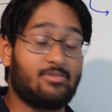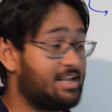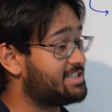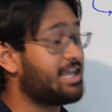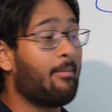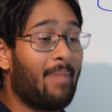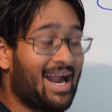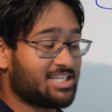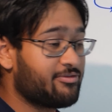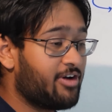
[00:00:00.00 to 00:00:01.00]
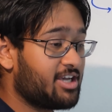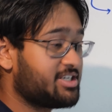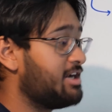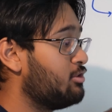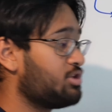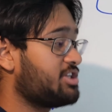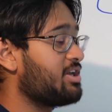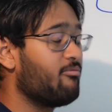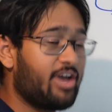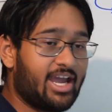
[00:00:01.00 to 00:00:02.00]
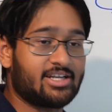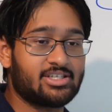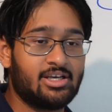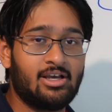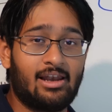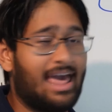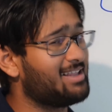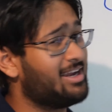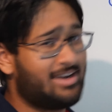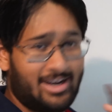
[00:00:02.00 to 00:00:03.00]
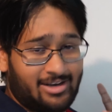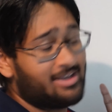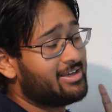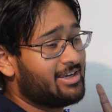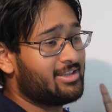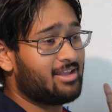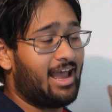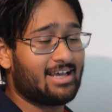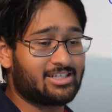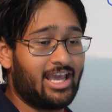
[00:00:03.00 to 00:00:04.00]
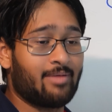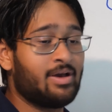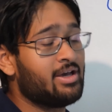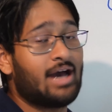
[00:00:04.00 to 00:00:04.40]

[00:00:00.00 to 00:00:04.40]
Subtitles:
let's say, bats first and loses some wickets like they did in the last game,